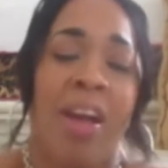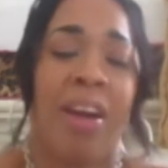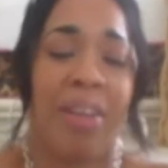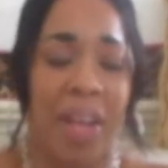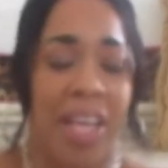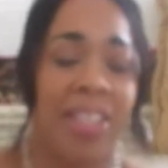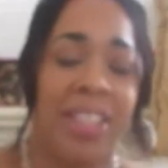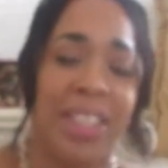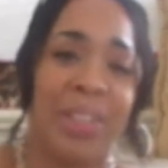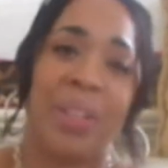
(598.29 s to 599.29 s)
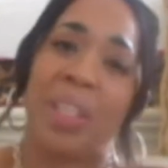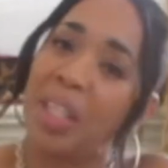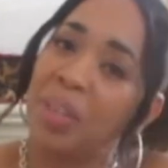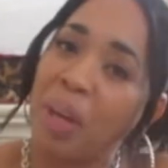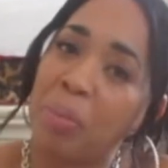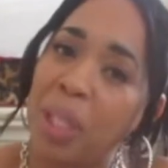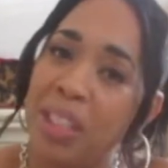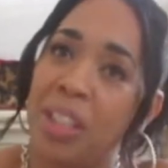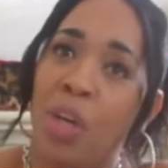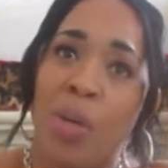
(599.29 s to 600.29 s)
Okay, so another great
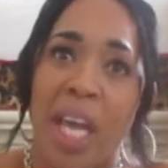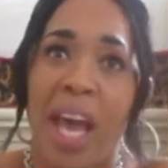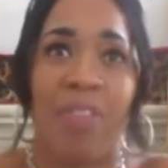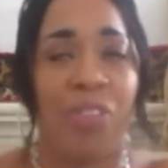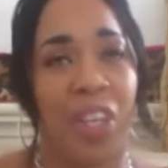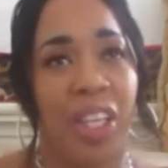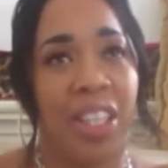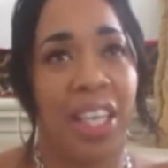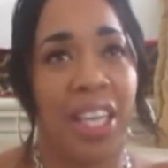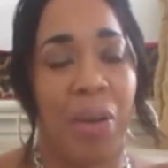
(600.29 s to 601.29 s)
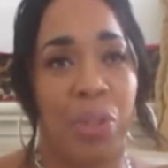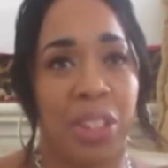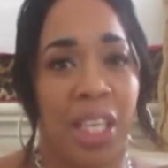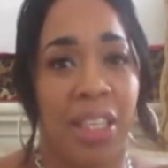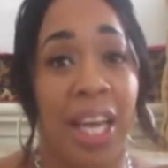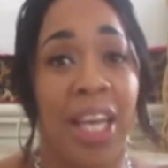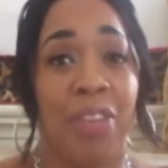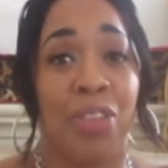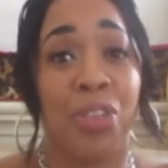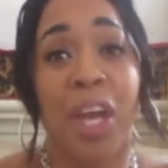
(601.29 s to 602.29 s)
place to go and have fun, and I would say that
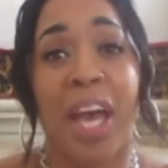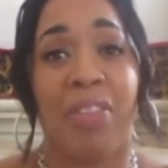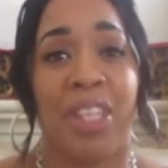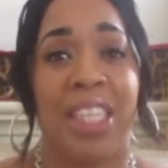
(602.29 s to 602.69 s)
if you're having a